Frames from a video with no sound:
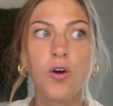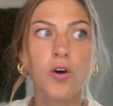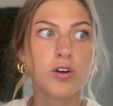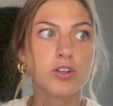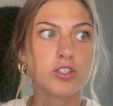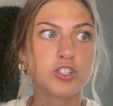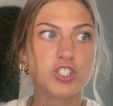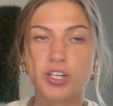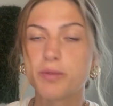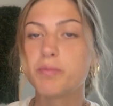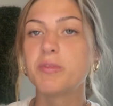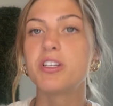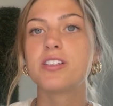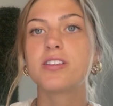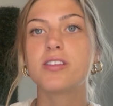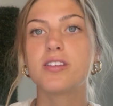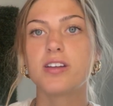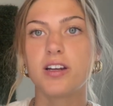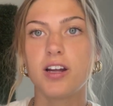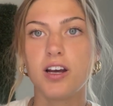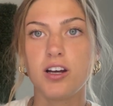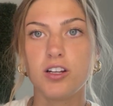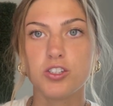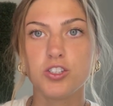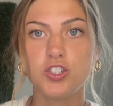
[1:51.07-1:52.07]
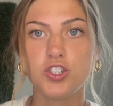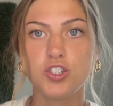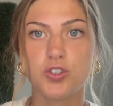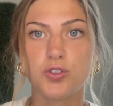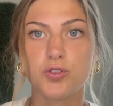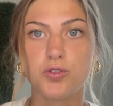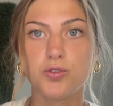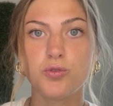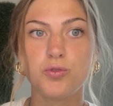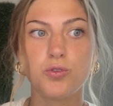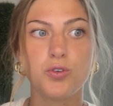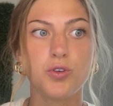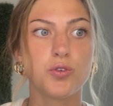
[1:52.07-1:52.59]
gymnast at
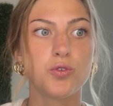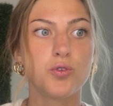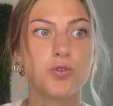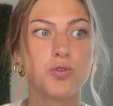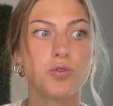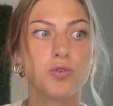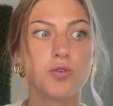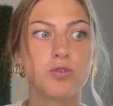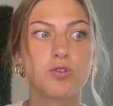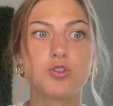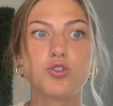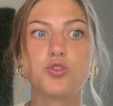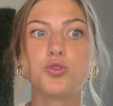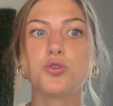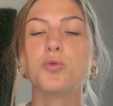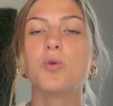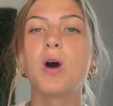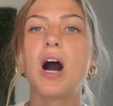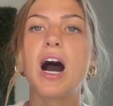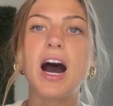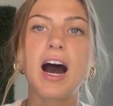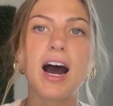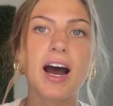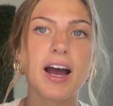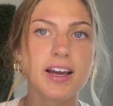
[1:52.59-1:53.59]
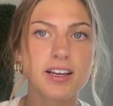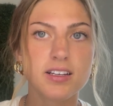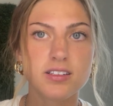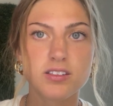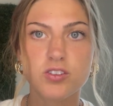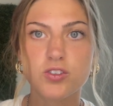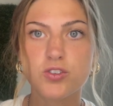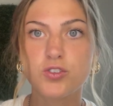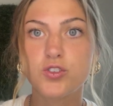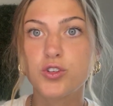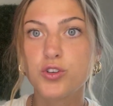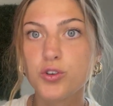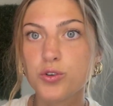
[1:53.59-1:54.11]
LSU, who drew
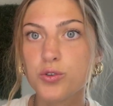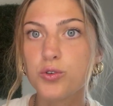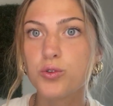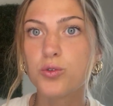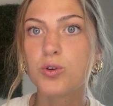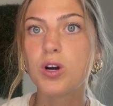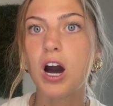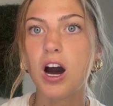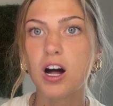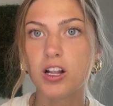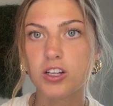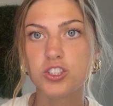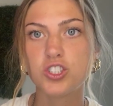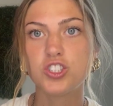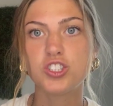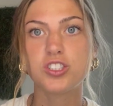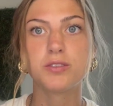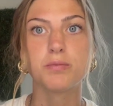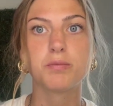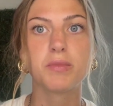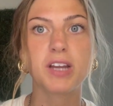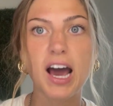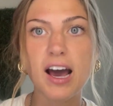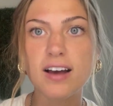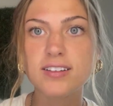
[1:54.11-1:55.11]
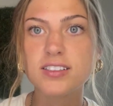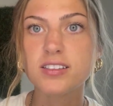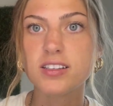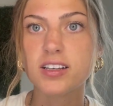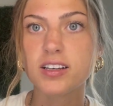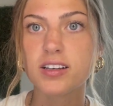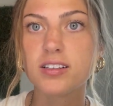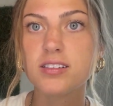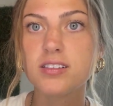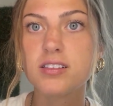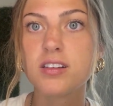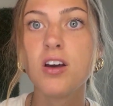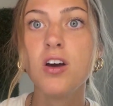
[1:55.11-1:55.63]
eyes to college
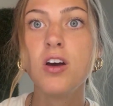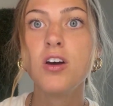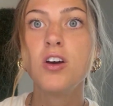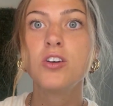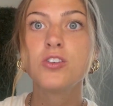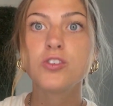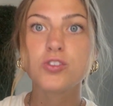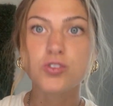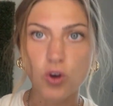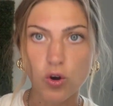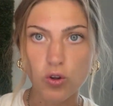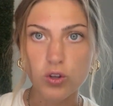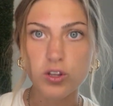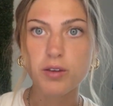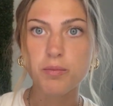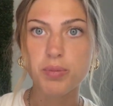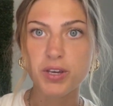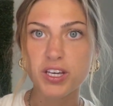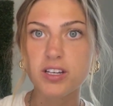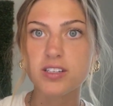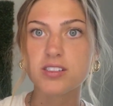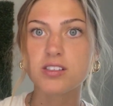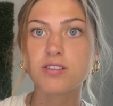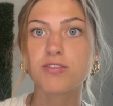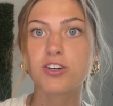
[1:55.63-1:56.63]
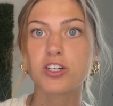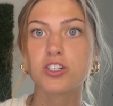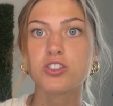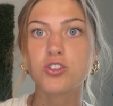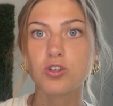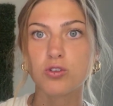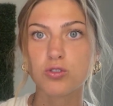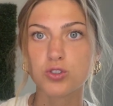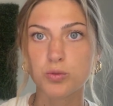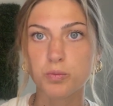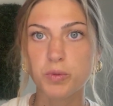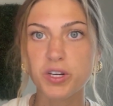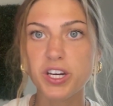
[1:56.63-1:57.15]
gymnastics solely because of her
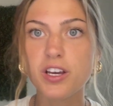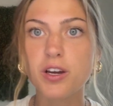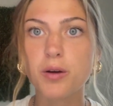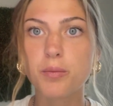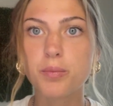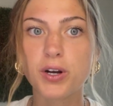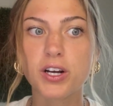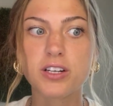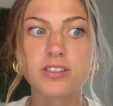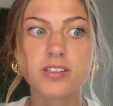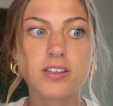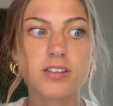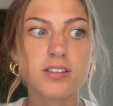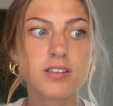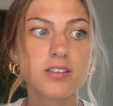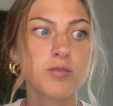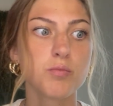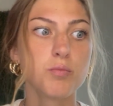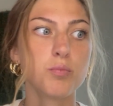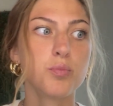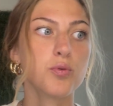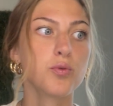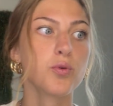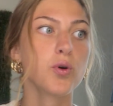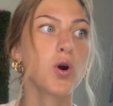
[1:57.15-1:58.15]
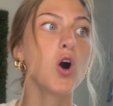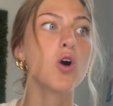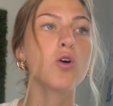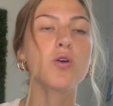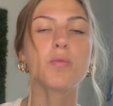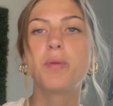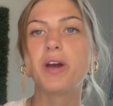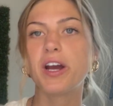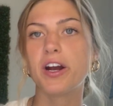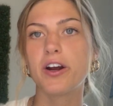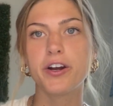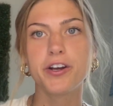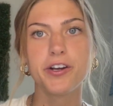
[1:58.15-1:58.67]
social media presence, broke
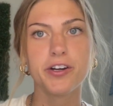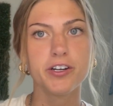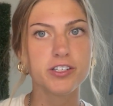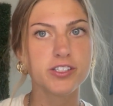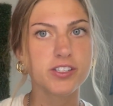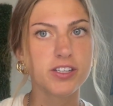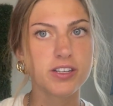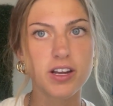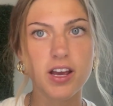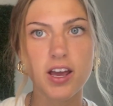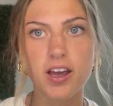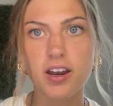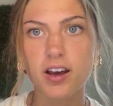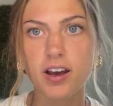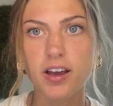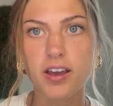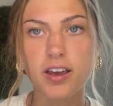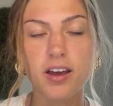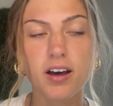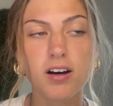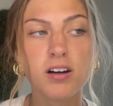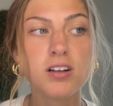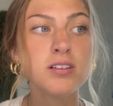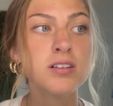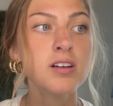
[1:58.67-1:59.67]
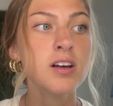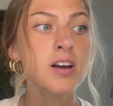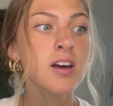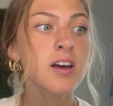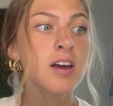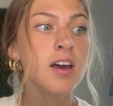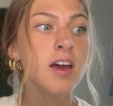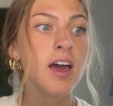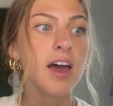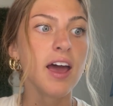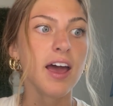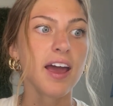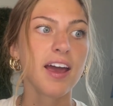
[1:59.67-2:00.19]
barriers in NIL,
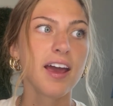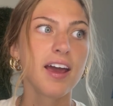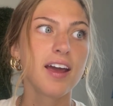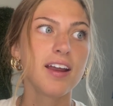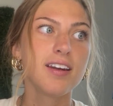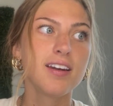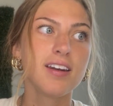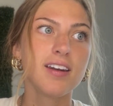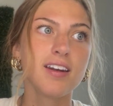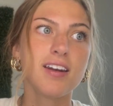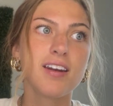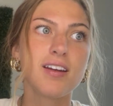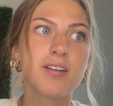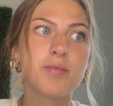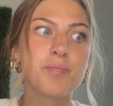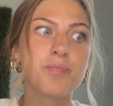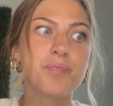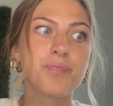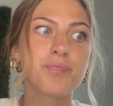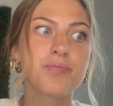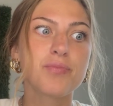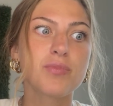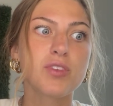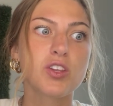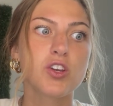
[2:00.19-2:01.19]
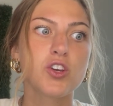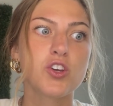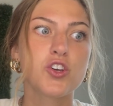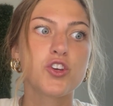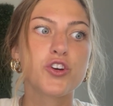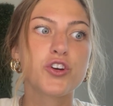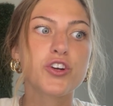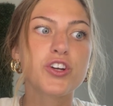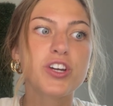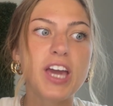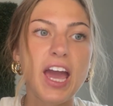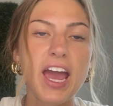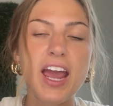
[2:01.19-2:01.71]
and you're
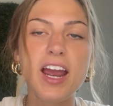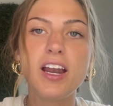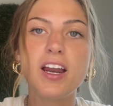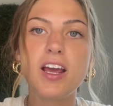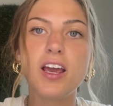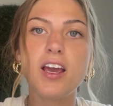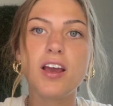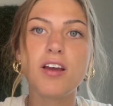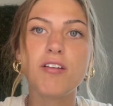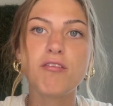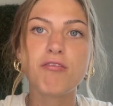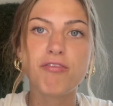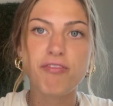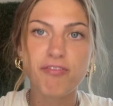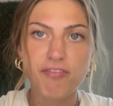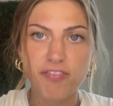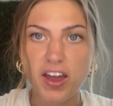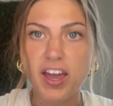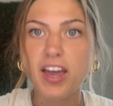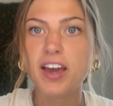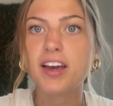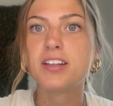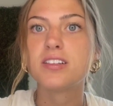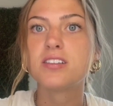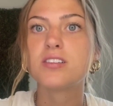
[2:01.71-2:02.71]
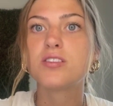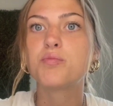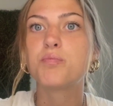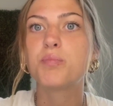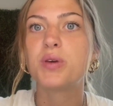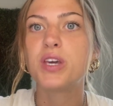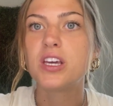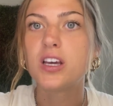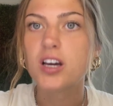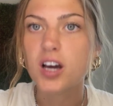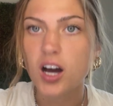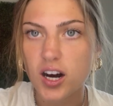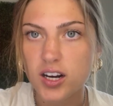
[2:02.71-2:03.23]
gaining fans
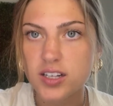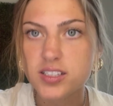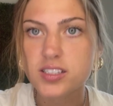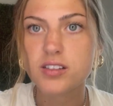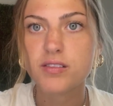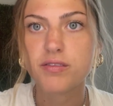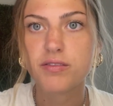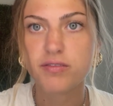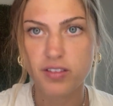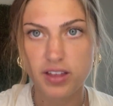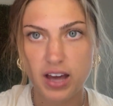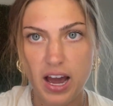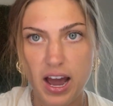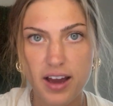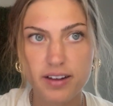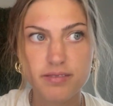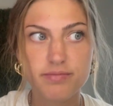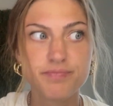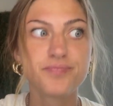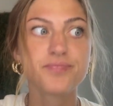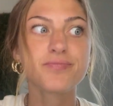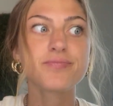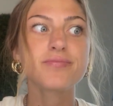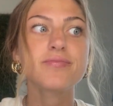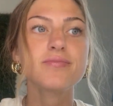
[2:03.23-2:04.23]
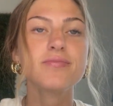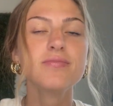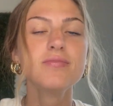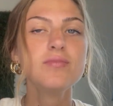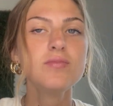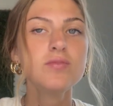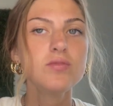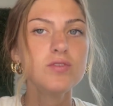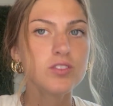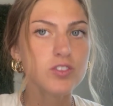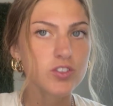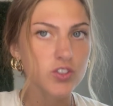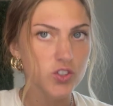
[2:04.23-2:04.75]
because of that.
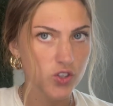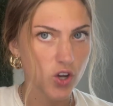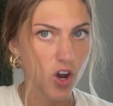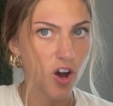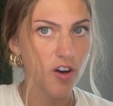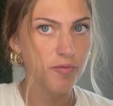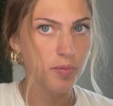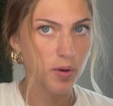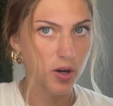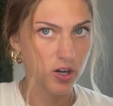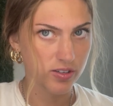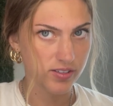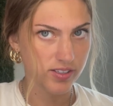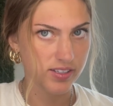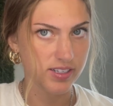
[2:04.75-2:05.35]
Softball is